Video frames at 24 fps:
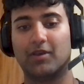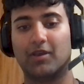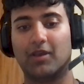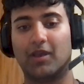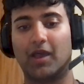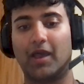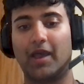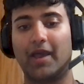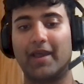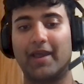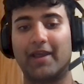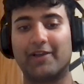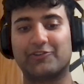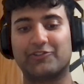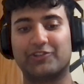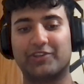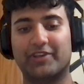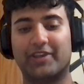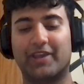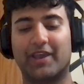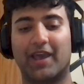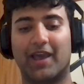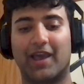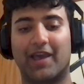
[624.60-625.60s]
I
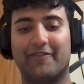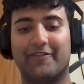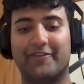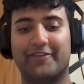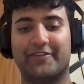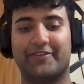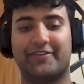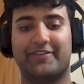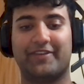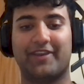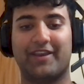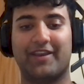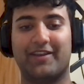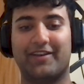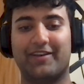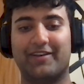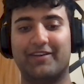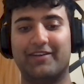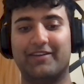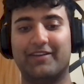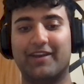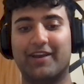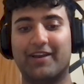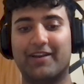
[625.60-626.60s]
actually haven't
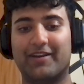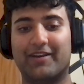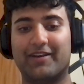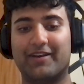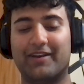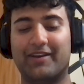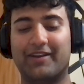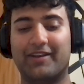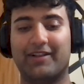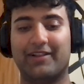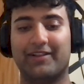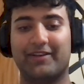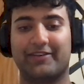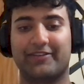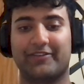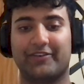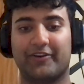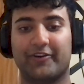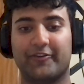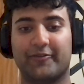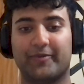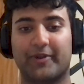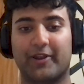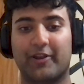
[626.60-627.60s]
stayed yet at any
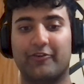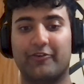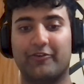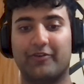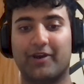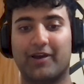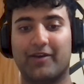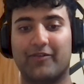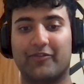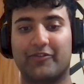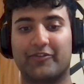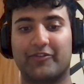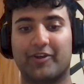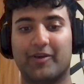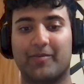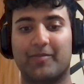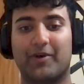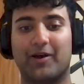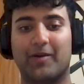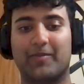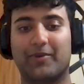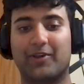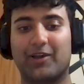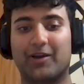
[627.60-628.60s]
LXRs, but I do have some
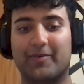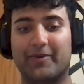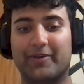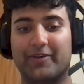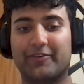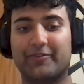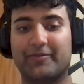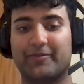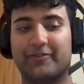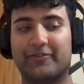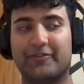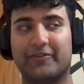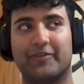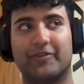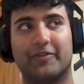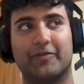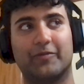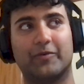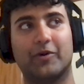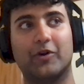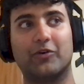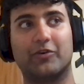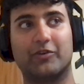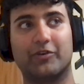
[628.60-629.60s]
upcoming, especially the
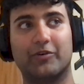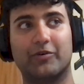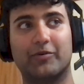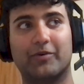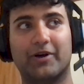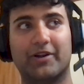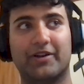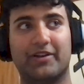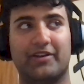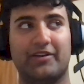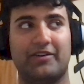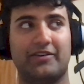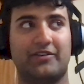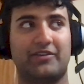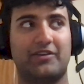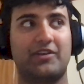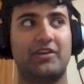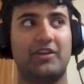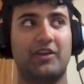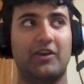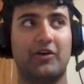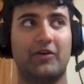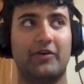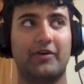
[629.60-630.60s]
Roku one in
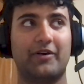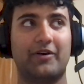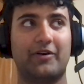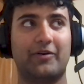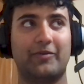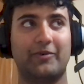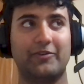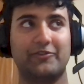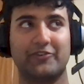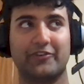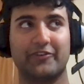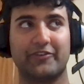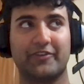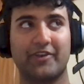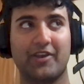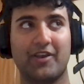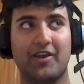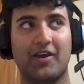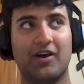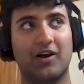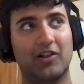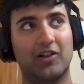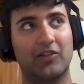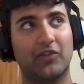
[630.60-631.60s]
Kyoto, which is
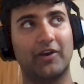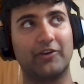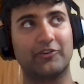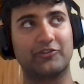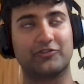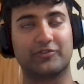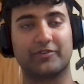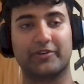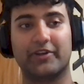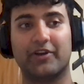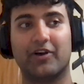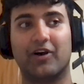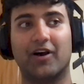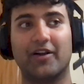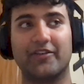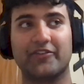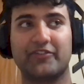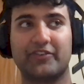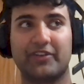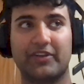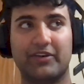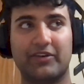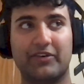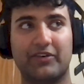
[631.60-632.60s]
a luxury
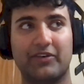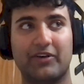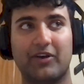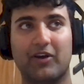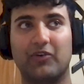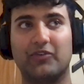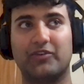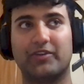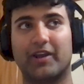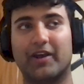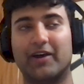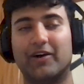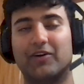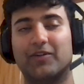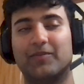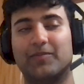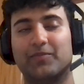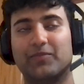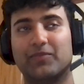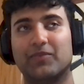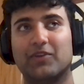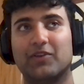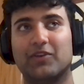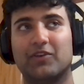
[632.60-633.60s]
onsen hotel.
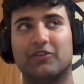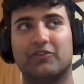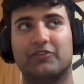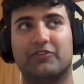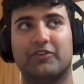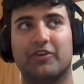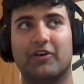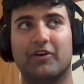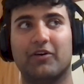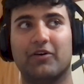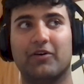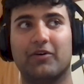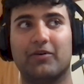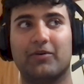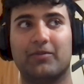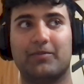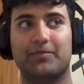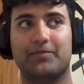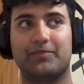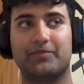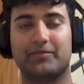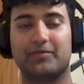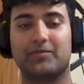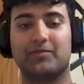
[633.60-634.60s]
So,
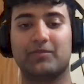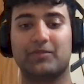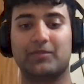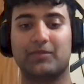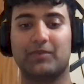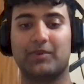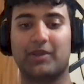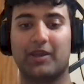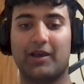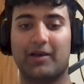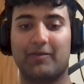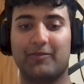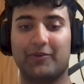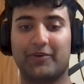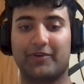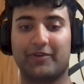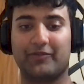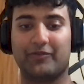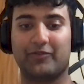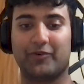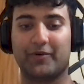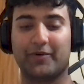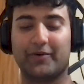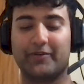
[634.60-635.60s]
yeah, I'm looking
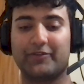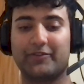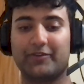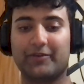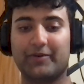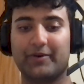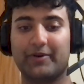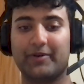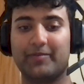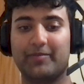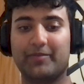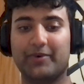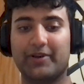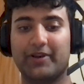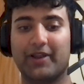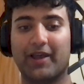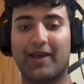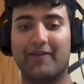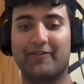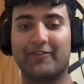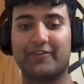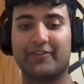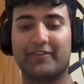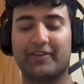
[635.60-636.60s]
forward to it, but
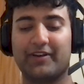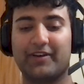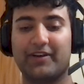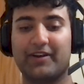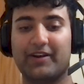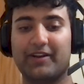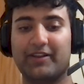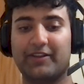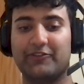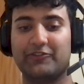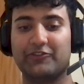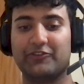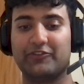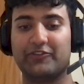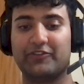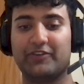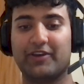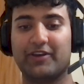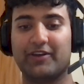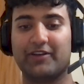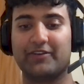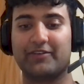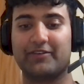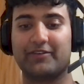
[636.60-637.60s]
haven't stayed at any just
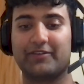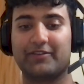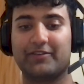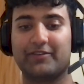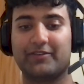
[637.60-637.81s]
yet.